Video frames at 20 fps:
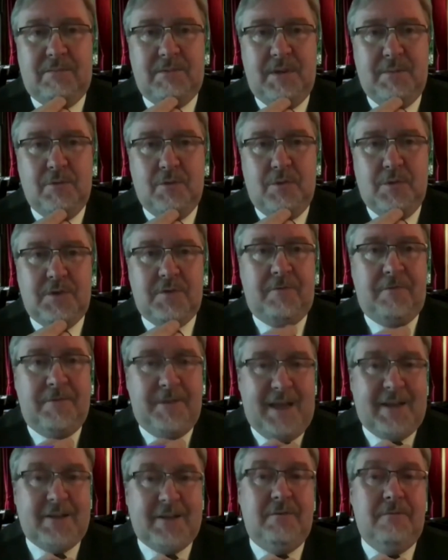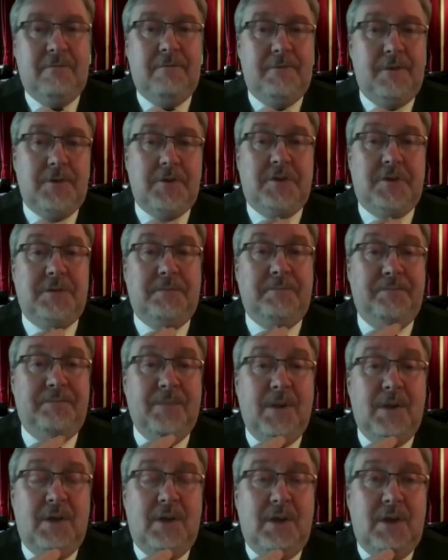liberals flat-footed.
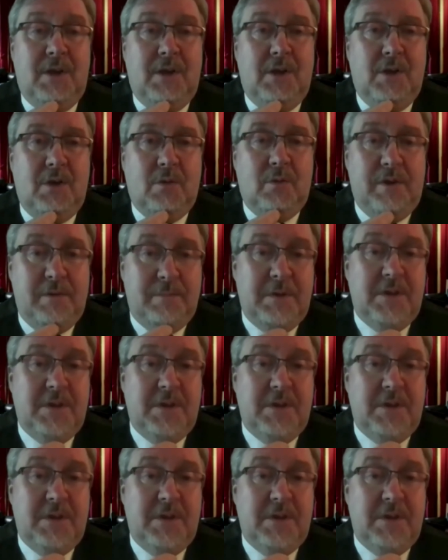We have